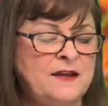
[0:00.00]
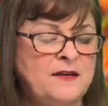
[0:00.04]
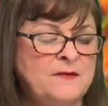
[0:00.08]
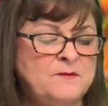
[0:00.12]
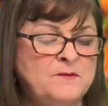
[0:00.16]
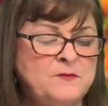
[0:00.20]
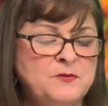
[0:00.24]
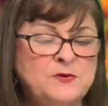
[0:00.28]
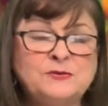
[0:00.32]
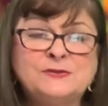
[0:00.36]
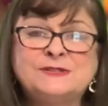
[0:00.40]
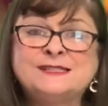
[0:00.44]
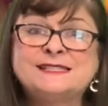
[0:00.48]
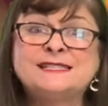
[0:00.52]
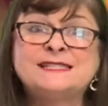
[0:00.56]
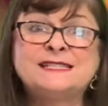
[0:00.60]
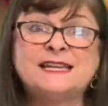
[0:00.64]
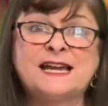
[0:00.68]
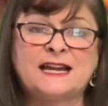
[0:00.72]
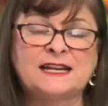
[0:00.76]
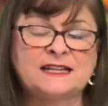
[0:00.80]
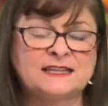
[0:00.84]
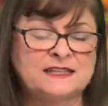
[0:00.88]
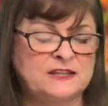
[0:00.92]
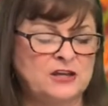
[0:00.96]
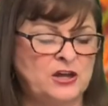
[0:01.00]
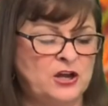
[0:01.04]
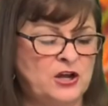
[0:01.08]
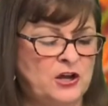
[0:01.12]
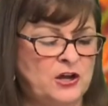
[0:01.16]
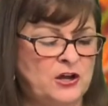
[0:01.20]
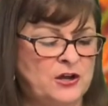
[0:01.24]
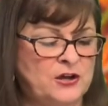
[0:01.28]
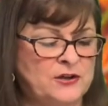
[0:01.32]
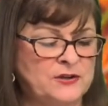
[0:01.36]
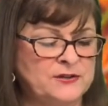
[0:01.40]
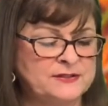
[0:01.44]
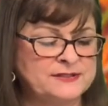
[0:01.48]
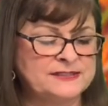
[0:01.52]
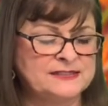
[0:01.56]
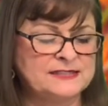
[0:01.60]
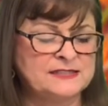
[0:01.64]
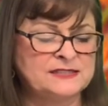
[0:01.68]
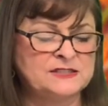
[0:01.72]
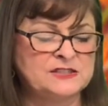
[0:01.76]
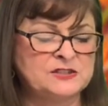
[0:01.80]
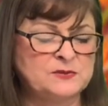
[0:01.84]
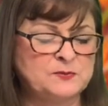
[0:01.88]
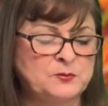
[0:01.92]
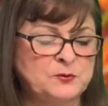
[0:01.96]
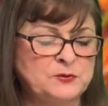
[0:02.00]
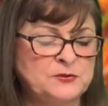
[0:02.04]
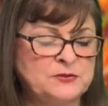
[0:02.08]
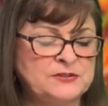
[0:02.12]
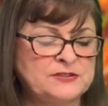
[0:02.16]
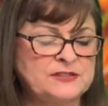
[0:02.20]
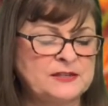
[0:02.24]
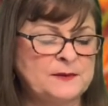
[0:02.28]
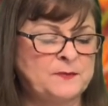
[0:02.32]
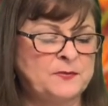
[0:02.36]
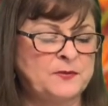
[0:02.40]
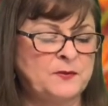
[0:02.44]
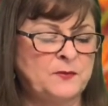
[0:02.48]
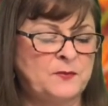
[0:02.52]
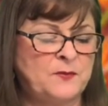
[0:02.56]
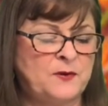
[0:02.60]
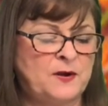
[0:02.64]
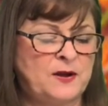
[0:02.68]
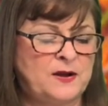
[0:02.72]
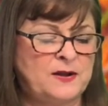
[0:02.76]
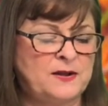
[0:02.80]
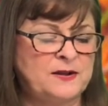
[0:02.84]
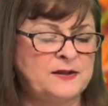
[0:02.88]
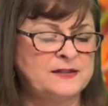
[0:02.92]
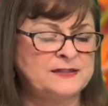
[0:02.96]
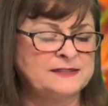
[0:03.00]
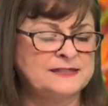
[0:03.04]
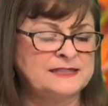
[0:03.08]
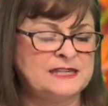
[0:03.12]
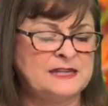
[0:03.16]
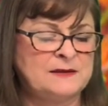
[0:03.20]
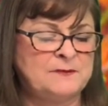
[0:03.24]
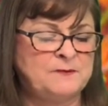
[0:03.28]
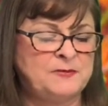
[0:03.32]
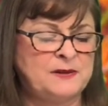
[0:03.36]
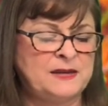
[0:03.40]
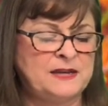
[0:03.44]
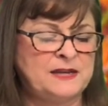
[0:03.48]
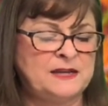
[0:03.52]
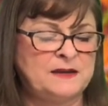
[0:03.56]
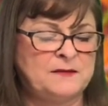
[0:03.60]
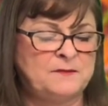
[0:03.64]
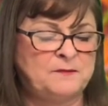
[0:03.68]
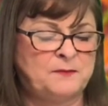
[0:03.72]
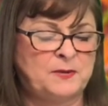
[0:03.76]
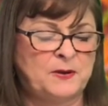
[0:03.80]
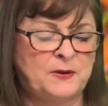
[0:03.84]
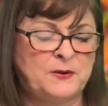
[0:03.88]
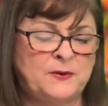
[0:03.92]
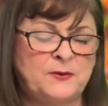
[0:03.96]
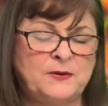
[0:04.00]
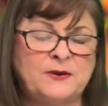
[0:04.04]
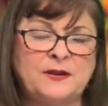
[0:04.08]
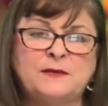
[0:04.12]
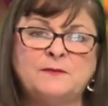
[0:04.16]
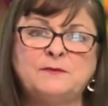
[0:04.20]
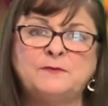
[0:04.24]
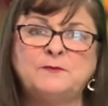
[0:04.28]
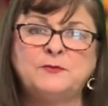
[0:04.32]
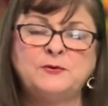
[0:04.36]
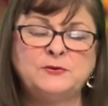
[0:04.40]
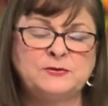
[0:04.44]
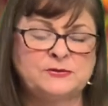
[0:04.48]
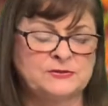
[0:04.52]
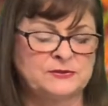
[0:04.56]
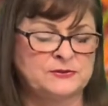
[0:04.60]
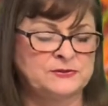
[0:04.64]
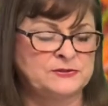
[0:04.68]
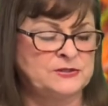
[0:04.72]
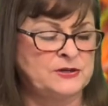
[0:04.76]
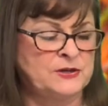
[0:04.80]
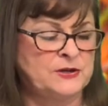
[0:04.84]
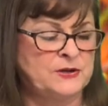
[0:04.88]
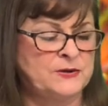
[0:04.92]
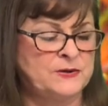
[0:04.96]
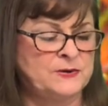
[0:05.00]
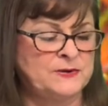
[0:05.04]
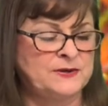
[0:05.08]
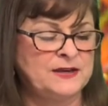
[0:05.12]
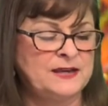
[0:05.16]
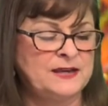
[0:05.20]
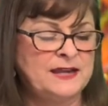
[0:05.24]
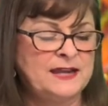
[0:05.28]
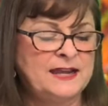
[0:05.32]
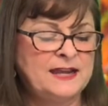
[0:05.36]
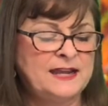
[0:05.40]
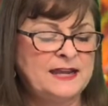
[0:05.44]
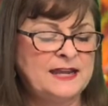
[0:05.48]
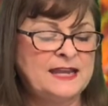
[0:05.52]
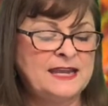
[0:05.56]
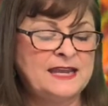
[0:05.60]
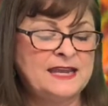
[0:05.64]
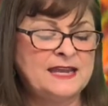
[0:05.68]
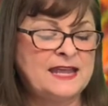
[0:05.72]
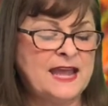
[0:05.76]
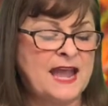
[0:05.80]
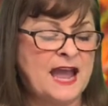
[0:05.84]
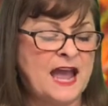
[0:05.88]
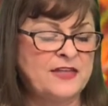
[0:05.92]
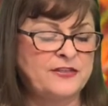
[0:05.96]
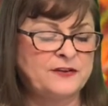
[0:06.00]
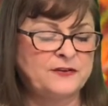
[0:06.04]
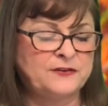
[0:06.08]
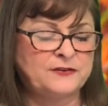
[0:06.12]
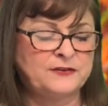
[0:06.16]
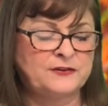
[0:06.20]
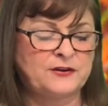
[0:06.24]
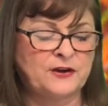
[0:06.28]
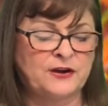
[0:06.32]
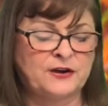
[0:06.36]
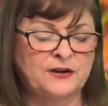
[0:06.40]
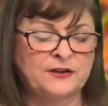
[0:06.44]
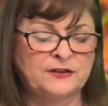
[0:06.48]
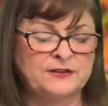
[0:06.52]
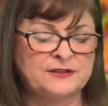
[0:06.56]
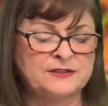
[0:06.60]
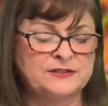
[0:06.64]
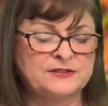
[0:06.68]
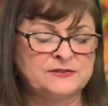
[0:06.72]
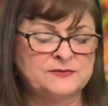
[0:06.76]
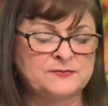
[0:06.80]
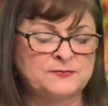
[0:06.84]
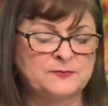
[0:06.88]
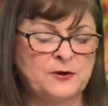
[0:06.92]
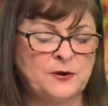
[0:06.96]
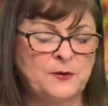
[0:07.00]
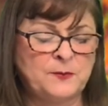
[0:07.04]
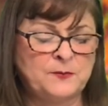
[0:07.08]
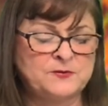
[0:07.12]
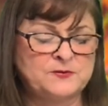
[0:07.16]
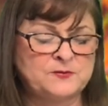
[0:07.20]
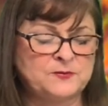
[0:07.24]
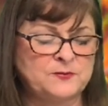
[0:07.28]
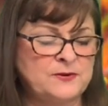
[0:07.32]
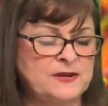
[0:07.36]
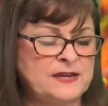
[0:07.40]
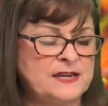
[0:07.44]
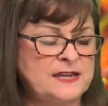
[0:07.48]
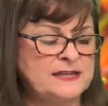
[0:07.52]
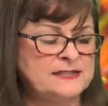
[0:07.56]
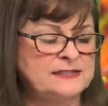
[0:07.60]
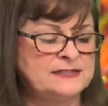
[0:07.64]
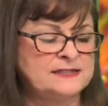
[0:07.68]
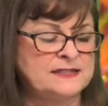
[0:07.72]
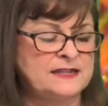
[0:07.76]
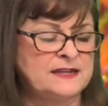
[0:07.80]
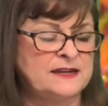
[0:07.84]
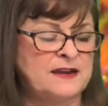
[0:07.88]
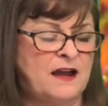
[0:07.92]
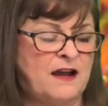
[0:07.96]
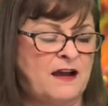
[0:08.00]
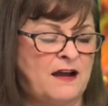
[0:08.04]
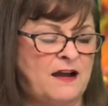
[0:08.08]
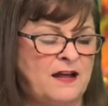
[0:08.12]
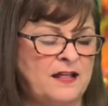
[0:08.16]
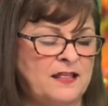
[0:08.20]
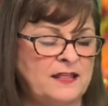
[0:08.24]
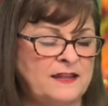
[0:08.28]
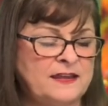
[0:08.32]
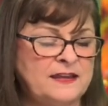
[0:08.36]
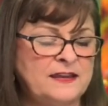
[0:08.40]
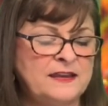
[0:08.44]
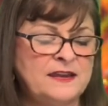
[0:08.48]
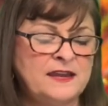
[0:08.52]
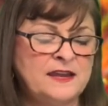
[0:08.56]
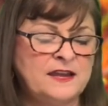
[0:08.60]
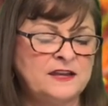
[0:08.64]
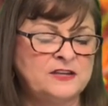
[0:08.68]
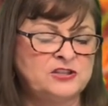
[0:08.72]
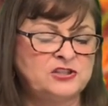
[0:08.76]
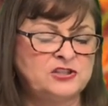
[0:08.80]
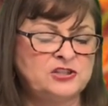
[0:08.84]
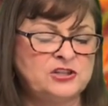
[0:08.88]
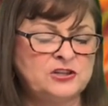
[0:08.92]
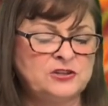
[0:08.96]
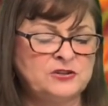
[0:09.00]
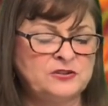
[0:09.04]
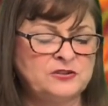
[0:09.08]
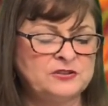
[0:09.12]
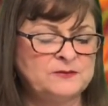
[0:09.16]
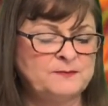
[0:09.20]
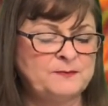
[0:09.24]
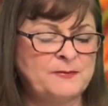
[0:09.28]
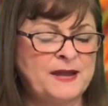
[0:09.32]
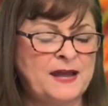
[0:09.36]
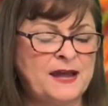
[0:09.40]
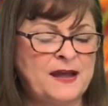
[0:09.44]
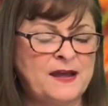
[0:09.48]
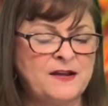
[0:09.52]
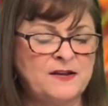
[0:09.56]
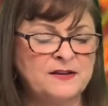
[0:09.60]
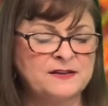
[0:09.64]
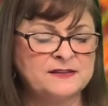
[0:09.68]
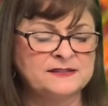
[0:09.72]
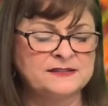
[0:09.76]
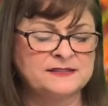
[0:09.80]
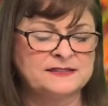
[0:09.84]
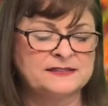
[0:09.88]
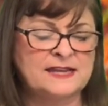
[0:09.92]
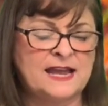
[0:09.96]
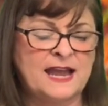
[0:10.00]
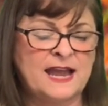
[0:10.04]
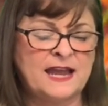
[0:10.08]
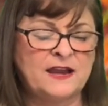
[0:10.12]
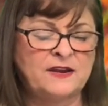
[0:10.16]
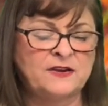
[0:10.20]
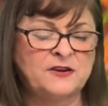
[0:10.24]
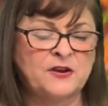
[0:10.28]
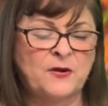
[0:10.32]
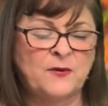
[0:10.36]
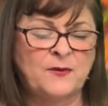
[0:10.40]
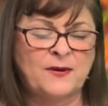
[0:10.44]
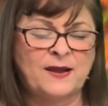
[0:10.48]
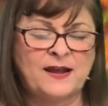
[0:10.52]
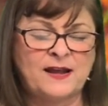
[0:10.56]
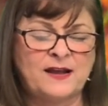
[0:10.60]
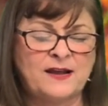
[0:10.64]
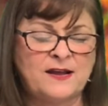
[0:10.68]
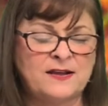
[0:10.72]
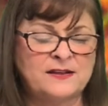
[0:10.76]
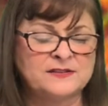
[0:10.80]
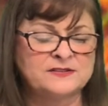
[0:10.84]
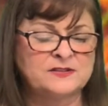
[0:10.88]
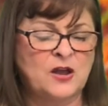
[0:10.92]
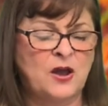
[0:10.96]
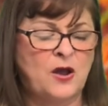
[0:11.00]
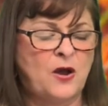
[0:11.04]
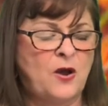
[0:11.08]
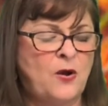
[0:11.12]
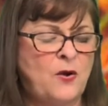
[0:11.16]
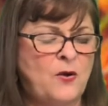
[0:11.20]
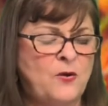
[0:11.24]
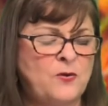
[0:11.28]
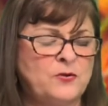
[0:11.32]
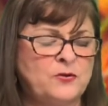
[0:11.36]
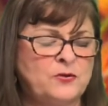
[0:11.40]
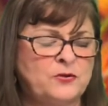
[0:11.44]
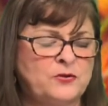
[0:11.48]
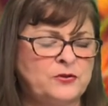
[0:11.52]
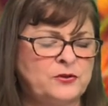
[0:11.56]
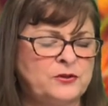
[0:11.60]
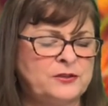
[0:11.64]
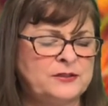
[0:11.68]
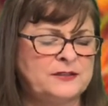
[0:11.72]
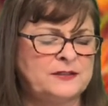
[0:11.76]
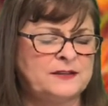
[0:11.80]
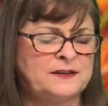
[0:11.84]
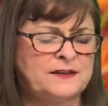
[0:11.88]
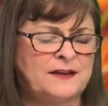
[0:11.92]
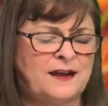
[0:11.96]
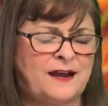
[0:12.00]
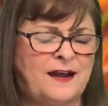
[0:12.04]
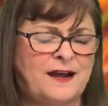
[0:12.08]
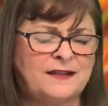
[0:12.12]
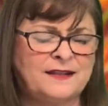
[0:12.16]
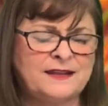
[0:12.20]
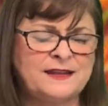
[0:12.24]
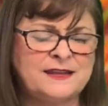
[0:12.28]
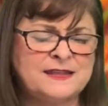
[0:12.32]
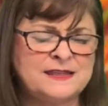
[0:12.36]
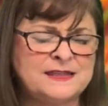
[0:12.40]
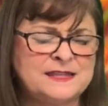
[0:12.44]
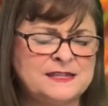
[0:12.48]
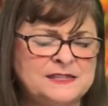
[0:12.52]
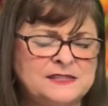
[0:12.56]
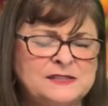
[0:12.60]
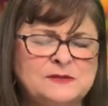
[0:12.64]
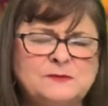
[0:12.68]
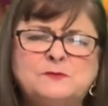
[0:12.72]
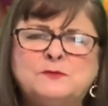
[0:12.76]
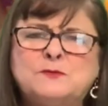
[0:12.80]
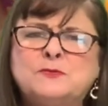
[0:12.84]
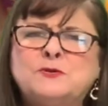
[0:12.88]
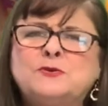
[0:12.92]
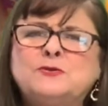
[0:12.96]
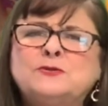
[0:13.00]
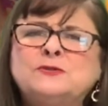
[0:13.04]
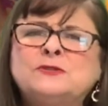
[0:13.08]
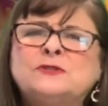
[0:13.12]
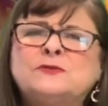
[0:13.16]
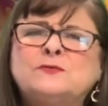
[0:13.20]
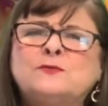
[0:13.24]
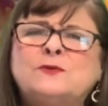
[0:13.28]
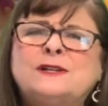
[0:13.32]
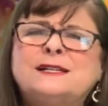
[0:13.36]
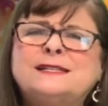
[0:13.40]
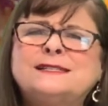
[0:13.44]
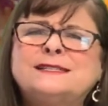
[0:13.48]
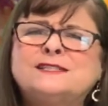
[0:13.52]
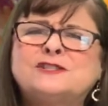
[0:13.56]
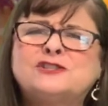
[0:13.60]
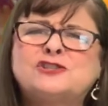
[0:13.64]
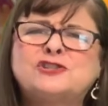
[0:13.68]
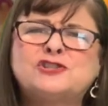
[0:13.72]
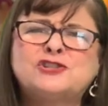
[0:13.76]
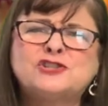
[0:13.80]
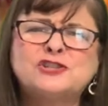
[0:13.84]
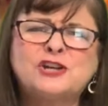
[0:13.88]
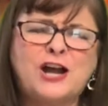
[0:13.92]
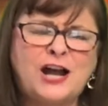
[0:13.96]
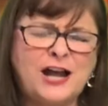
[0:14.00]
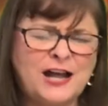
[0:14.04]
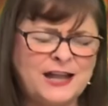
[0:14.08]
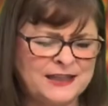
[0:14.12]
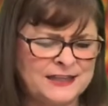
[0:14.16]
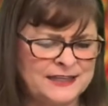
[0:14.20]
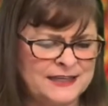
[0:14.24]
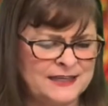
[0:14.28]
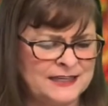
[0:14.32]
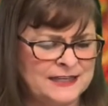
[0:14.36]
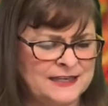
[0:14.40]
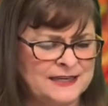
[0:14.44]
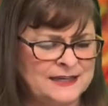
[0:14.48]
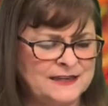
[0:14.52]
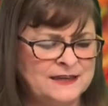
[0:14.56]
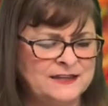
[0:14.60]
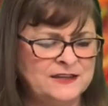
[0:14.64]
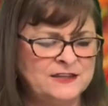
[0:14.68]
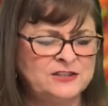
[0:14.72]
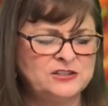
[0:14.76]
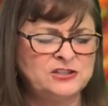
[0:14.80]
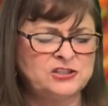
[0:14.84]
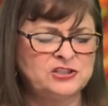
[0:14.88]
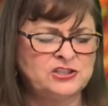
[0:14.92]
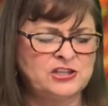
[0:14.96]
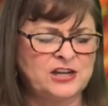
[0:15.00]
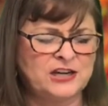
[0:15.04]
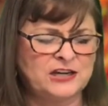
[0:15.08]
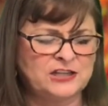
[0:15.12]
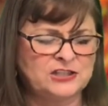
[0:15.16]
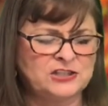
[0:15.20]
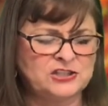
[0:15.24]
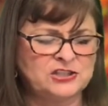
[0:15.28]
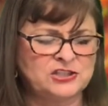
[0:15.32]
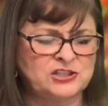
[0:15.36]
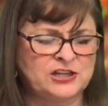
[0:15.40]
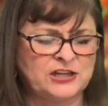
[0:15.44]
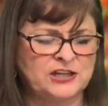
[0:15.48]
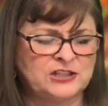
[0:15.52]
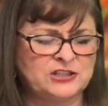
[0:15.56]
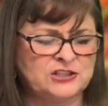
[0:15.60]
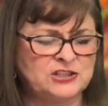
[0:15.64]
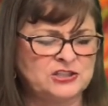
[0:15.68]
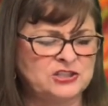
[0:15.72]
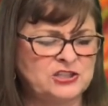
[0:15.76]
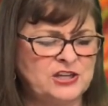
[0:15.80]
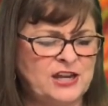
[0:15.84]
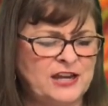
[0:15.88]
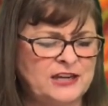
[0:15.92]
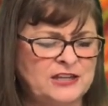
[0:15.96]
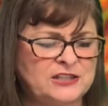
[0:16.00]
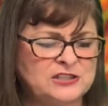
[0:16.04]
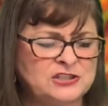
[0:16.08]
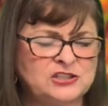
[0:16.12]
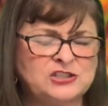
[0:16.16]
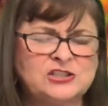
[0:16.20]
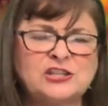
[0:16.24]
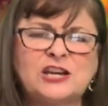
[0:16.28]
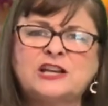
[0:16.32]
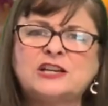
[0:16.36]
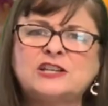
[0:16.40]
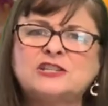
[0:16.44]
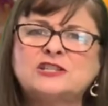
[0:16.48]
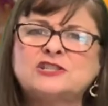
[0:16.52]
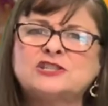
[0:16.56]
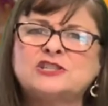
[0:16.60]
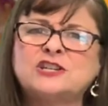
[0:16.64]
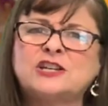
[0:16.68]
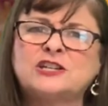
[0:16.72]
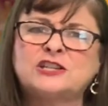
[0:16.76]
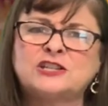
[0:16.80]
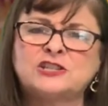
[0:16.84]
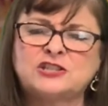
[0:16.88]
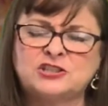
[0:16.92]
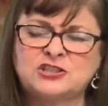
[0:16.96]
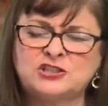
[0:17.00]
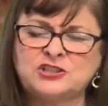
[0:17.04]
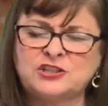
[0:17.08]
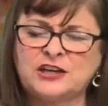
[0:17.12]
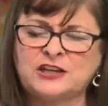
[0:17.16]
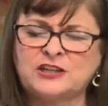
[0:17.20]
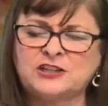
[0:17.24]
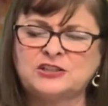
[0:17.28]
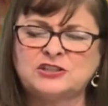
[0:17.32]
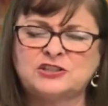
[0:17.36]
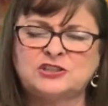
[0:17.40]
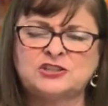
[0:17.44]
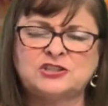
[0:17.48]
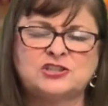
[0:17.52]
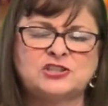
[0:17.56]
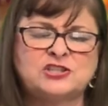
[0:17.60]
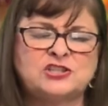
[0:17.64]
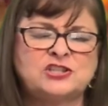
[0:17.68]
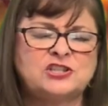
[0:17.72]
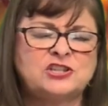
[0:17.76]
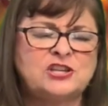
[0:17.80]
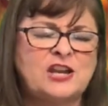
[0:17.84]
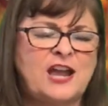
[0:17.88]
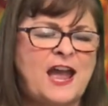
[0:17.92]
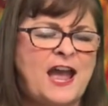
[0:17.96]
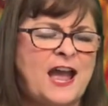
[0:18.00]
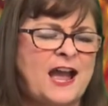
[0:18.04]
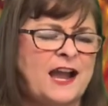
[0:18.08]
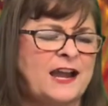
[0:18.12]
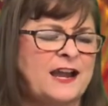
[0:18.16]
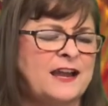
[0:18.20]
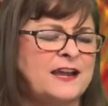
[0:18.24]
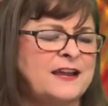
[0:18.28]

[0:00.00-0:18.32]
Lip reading: Moose decked the halls, then spruced up the walls. He beaded boat and mistletoe. He gathered garlands, roped wreaths and holly. Jingle bells, sang Noels. Oh, good golly, this moose was jolly. Check, check, check, check, check, check, check.